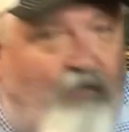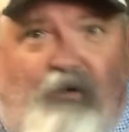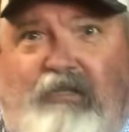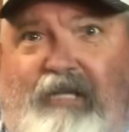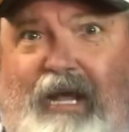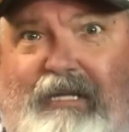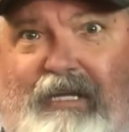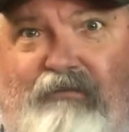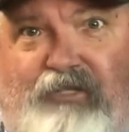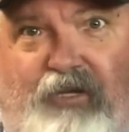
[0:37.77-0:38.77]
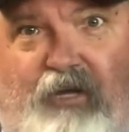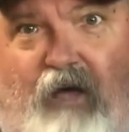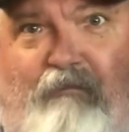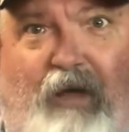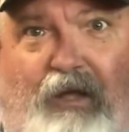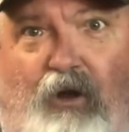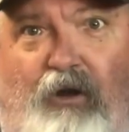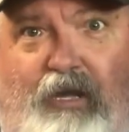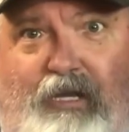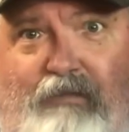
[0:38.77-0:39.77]
First thing I did was took off my
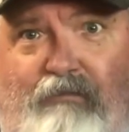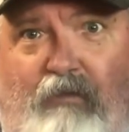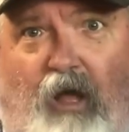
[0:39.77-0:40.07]
Guardian